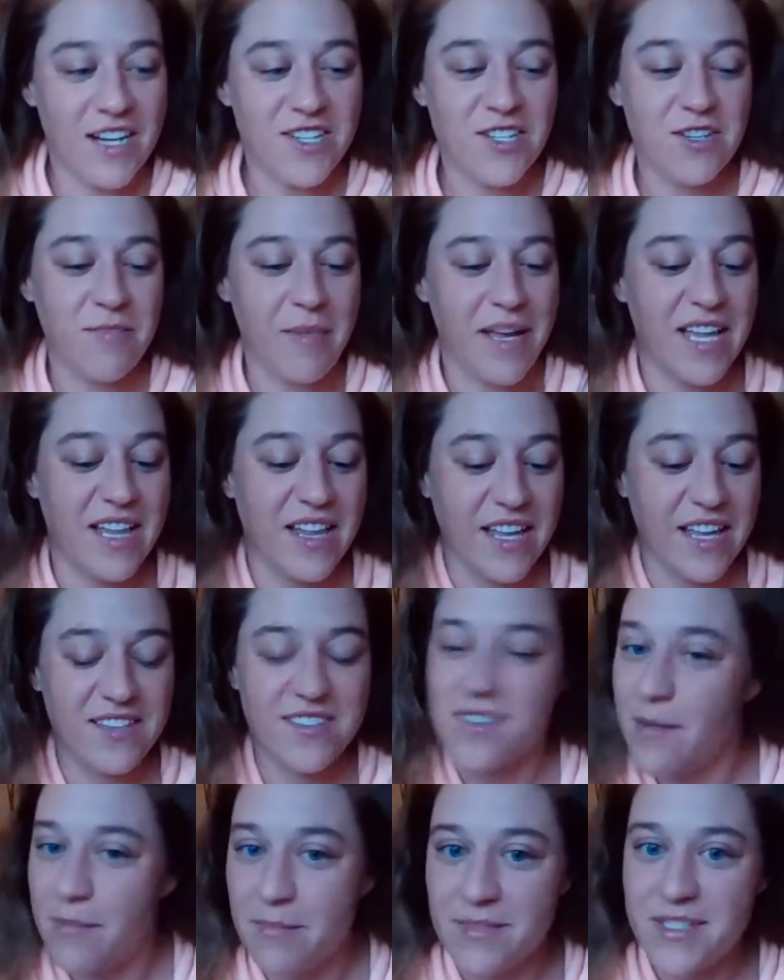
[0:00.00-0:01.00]
I should make
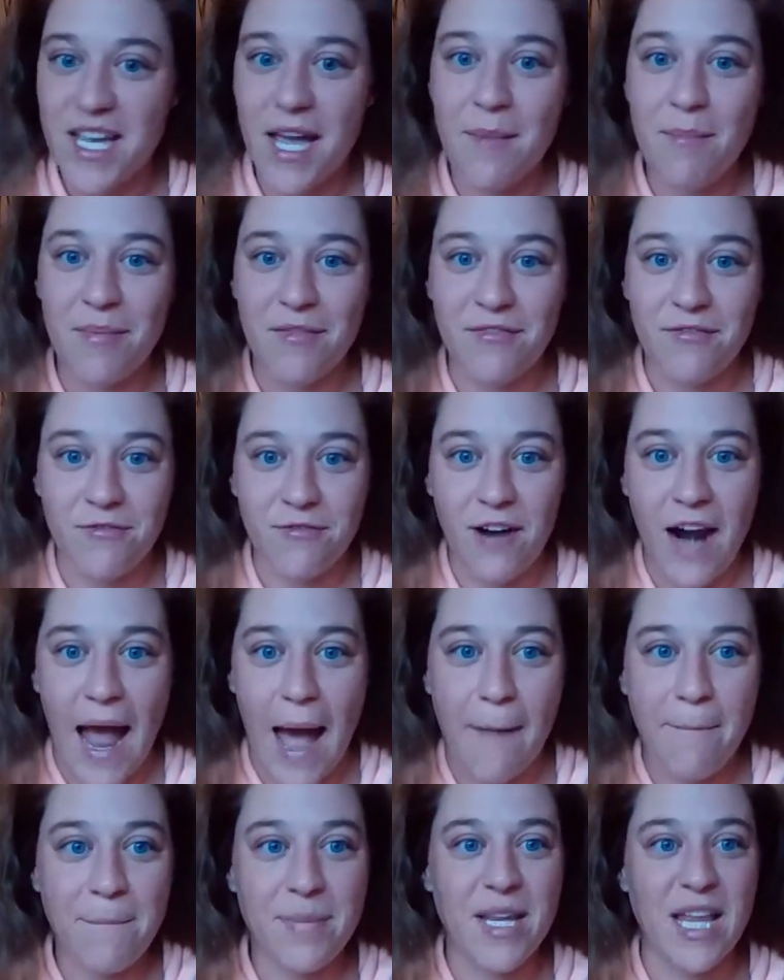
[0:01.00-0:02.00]
like some type of
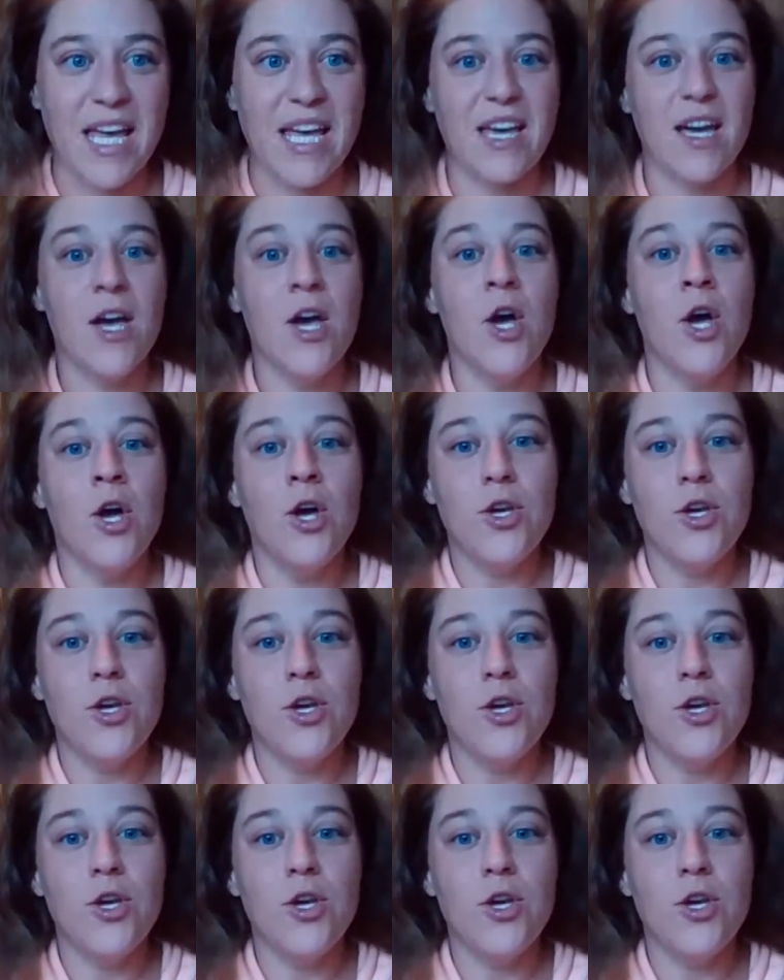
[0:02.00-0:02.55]
rap, like,